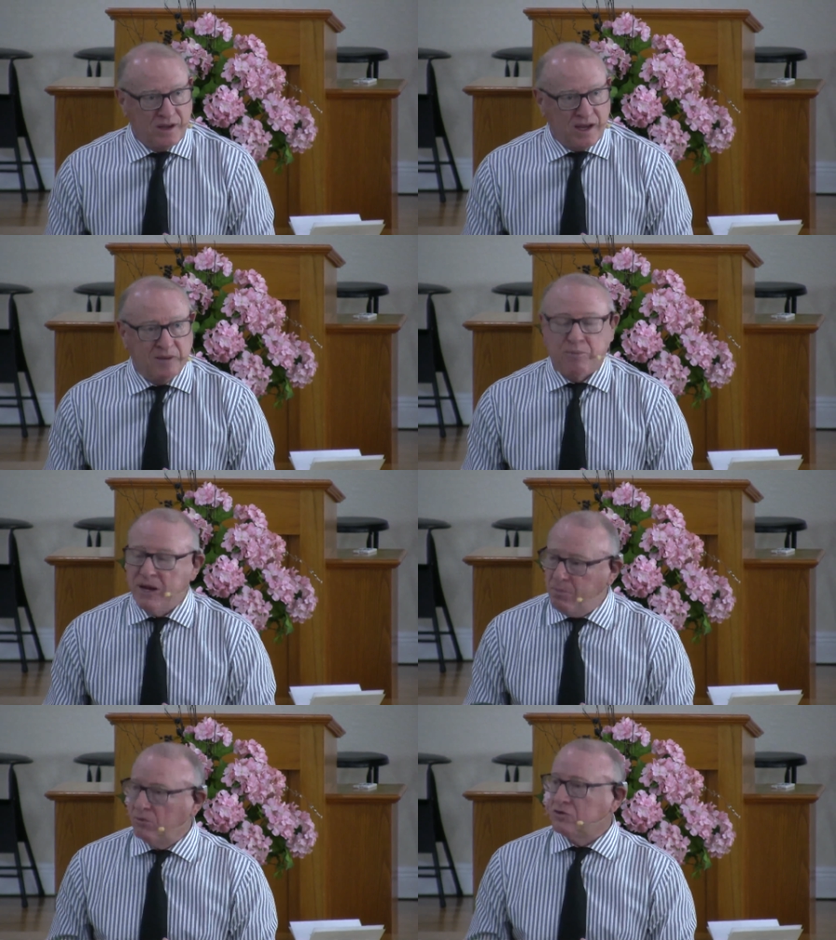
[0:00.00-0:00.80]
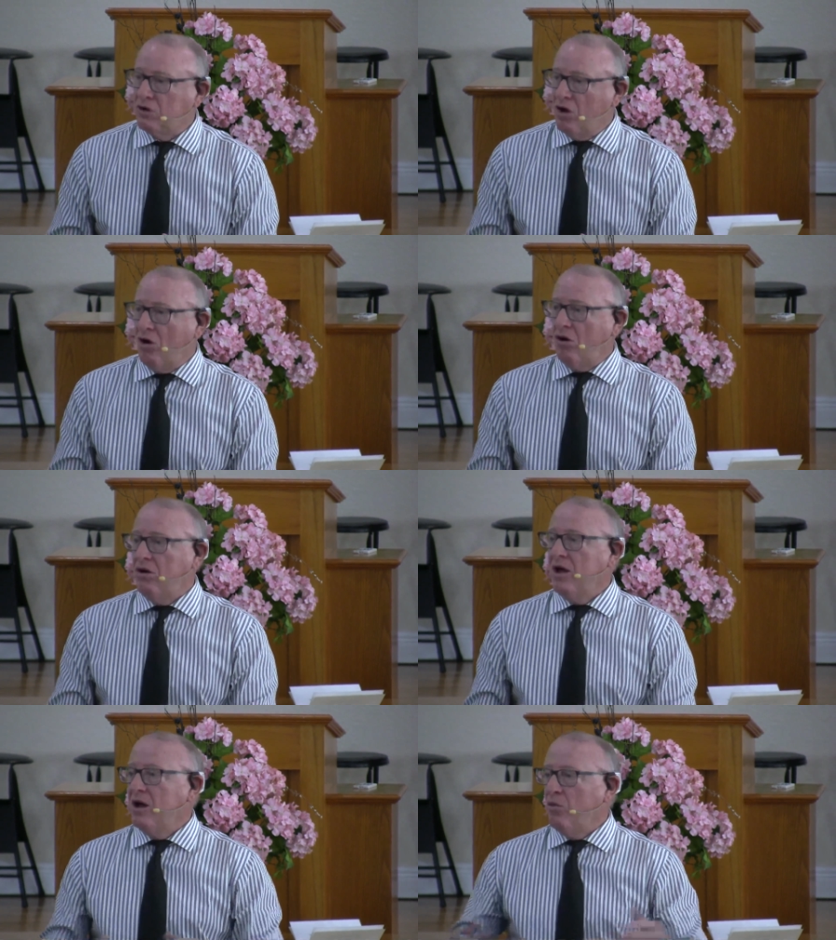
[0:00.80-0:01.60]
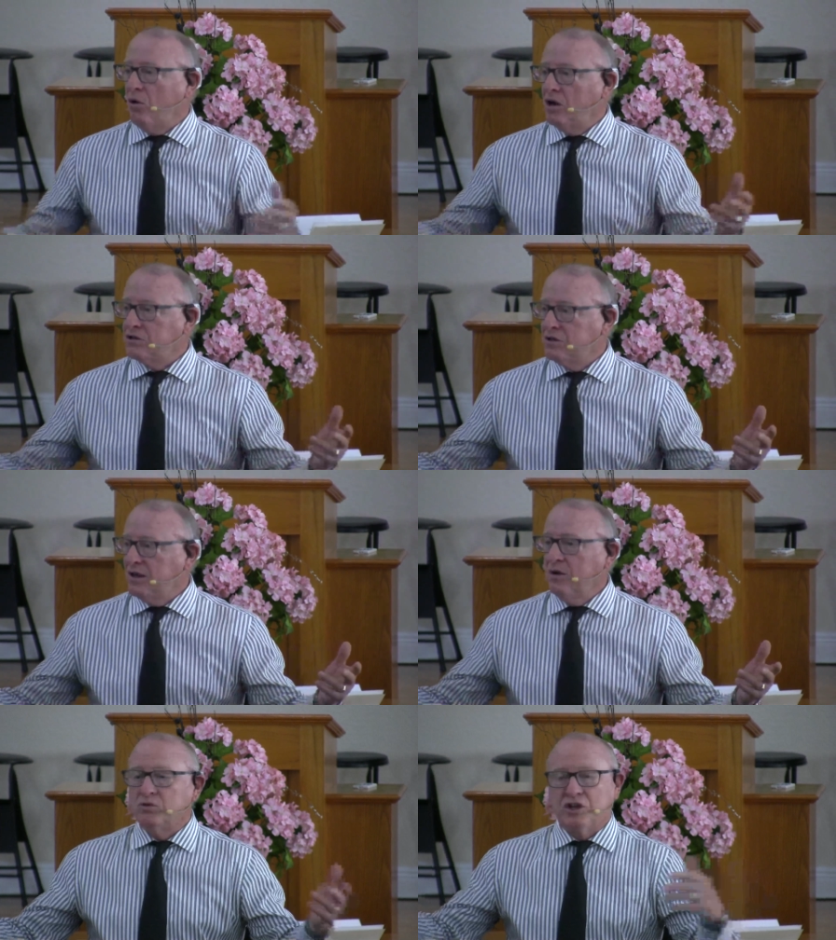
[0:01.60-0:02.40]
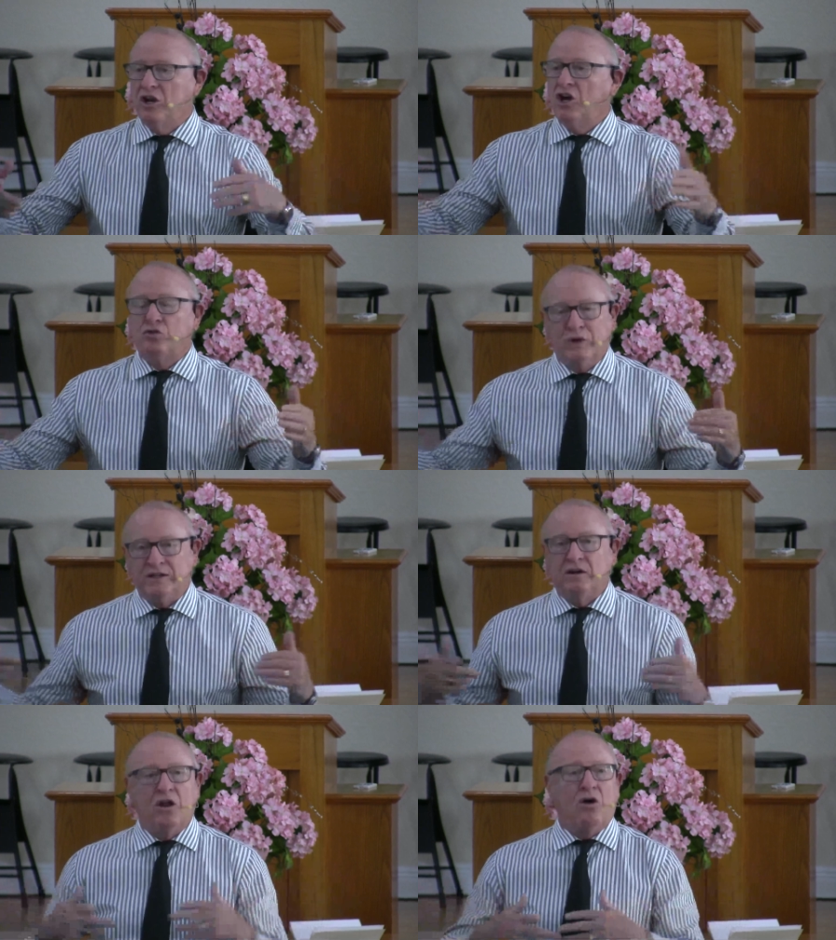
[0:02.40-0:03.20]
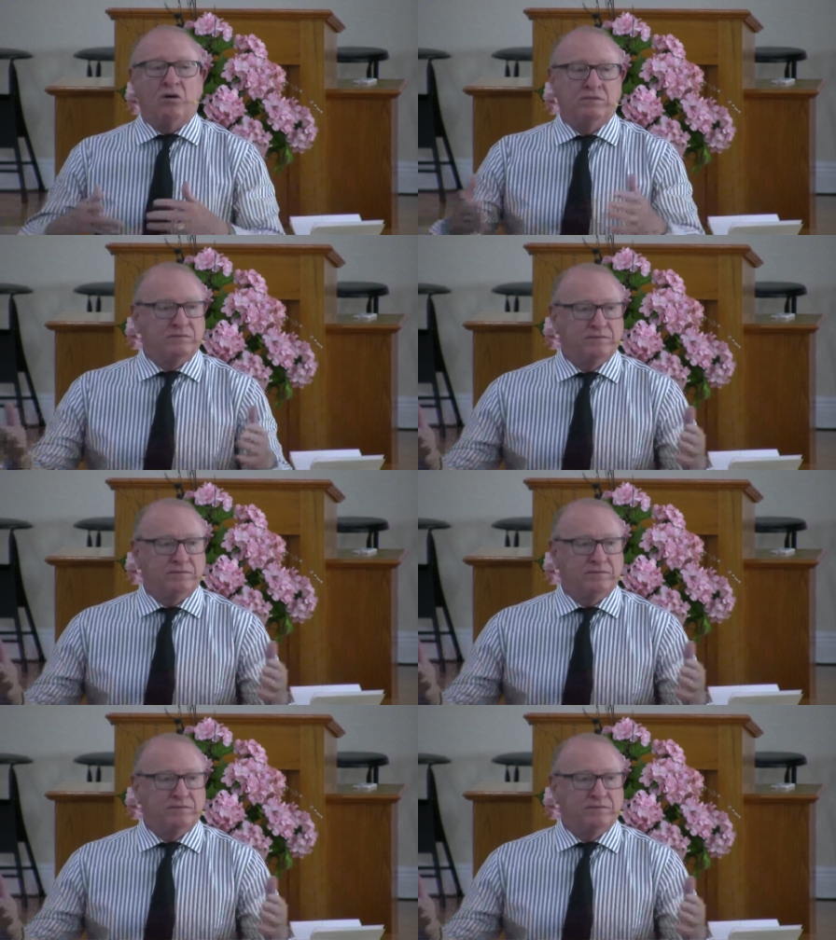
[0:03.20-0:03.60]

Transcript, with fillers: And People's Law was, it was an unwritten law.